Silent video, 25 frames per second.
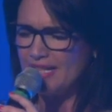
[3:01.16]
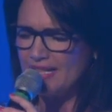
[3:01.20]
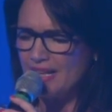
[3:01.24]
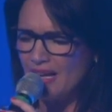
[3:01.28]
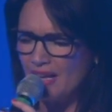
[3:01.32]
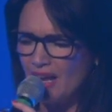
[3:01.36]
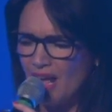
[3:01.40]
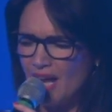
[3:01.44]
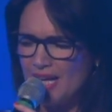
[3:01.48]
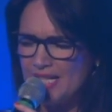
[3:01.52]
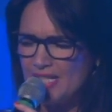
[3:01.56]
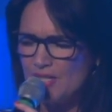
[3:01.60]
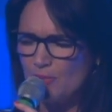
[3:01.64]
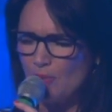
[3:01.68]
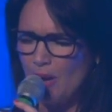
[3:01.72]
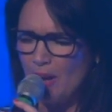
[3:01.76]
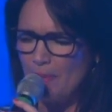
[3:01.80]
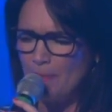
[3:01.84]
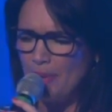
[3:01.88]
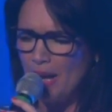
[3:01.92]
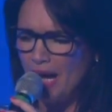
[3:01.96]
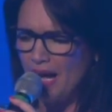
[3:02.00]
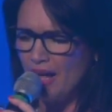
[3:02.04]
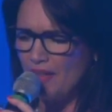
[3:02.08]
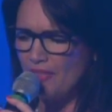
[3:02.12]
a light to our
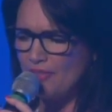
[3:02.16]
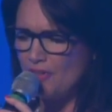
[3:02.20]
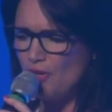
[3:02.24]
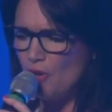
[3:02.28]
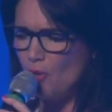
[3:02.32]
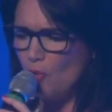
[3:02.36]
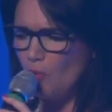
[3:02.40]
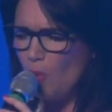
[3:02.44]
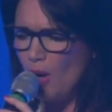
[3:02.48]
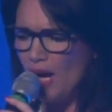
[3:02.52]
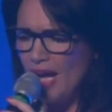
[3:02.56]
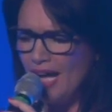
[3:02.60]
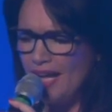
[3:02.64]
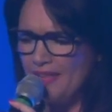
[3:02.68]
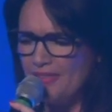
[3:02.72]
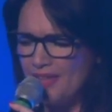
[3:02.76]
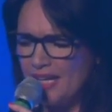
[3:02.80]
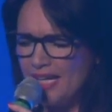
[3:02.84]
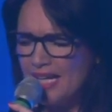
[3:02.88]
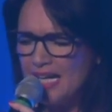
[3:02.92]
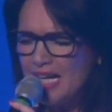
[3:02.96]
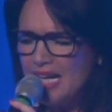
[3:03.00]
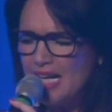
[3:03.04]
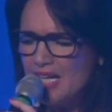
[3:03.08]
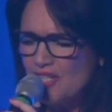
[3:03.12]
path. Your word that
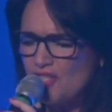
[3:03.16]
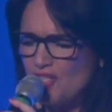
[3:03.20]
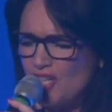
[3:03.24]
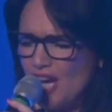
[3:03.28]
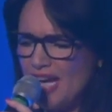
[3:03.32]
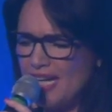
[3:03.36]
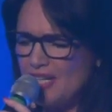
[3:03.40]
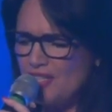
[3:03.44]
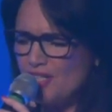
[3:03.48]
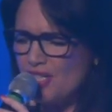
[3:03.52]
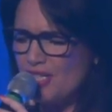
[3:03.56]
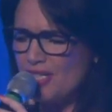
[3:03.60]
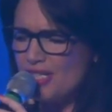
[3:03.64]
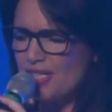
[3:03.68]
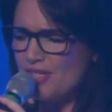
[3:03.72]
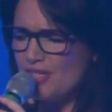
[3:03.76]
changes and